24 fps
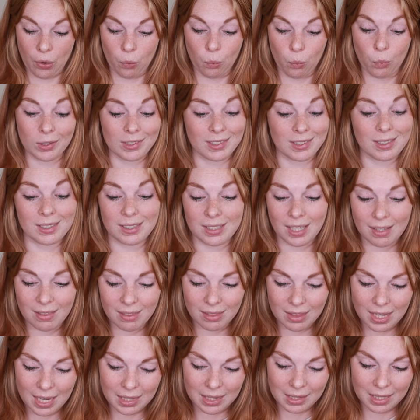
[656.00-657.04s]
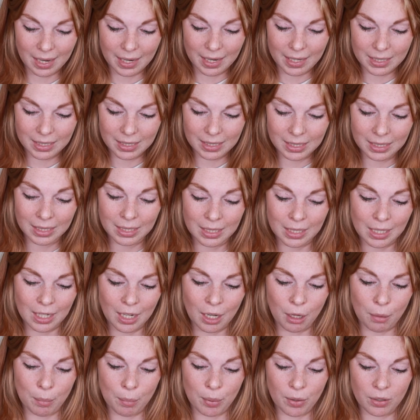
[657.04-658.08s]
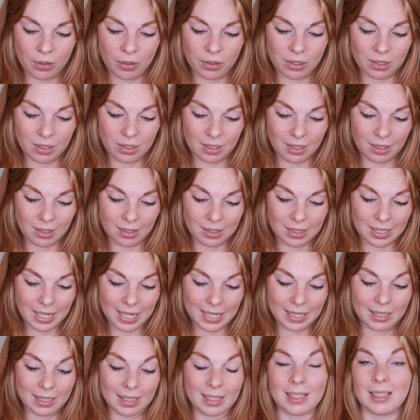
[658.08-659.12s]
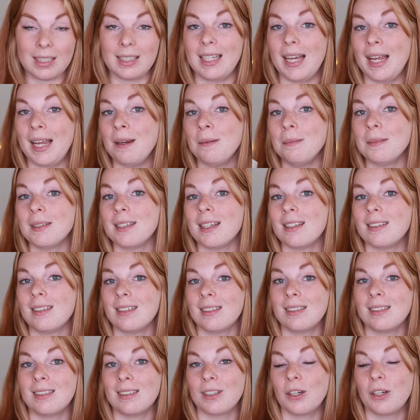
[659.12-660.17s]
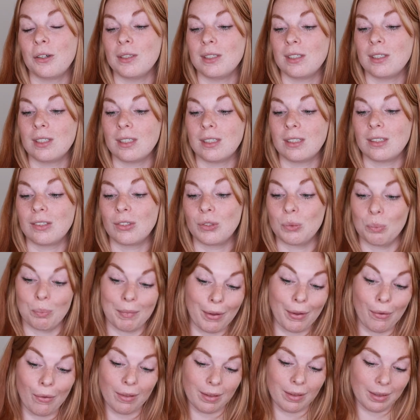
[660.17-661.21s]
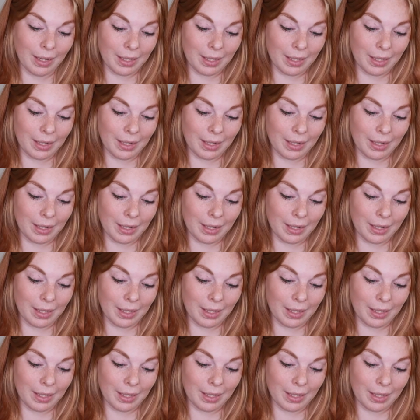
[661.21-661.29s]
what scent they like, but they claim that this is going to smell